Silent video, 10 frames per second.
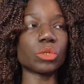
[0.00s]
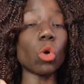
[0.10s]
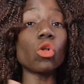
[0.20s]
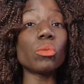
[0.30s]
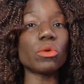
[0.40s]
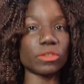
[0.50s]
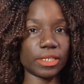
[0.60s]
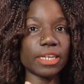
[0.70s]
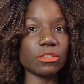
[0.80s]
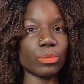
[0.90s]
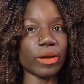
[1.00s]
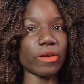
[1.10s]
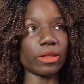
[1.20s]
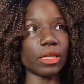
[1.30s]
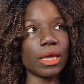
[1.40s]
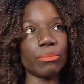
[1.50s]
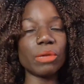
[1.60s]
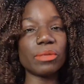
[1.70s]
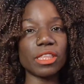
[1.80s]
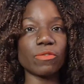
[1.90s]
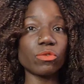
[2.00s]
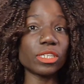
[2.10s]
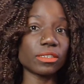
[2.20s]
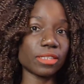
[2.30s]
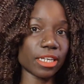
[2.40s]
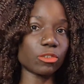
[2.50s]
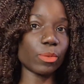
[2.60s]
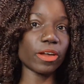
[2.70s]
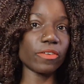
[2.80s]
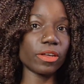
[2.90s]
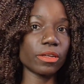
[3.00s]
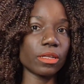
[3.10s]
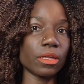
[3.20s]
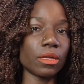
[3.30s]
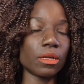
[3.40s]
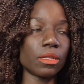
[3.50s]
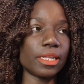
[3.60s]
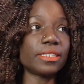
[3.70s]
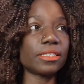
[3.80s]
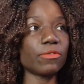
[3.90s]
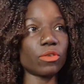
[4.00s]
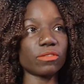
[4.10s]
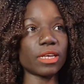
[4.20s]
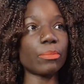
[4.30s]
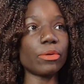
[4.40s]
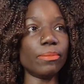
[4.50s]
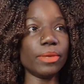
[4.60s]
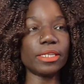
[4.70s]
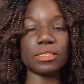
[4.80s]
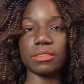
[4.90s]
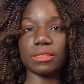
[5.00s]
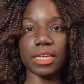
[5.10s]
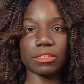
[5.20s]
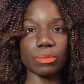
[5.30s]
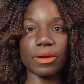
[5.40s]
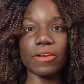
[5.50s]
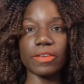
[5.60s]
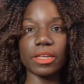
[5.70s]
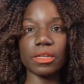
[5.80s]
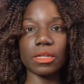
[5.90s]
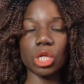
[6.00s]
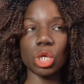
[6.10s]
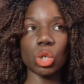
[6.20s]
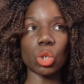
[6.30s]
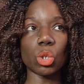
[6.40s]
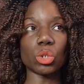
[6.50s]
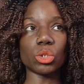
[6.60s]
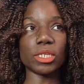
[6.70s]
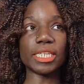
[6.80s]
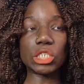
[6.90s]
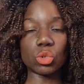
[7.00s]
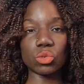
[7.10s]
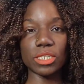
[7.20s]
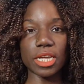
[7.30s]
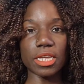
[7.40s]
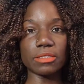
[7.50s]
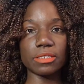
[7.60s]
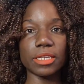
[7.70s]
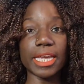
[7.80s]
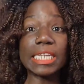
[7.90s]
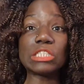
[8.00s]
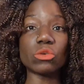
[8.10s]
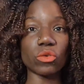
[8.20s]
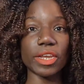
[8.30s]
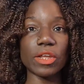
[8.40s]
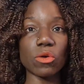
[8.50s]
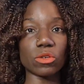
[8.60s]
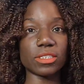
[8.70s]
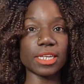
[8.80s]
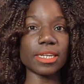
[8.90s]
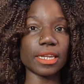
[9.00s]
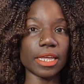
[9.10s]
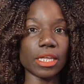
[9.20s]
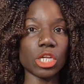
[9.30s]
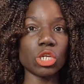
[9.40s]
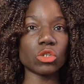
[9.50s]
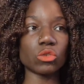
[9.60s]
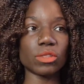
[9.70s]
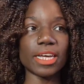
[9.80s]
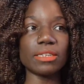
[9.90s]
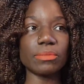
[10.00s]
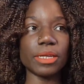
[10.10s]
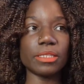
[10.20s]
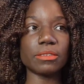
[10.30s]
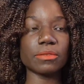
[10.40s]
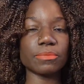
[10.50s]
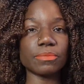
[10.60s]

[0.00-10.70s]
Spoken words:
almost expiring. Maybe the food is expiring. Let's say, for example, meat is expiring in 2 days and it's already on Saturday. So that means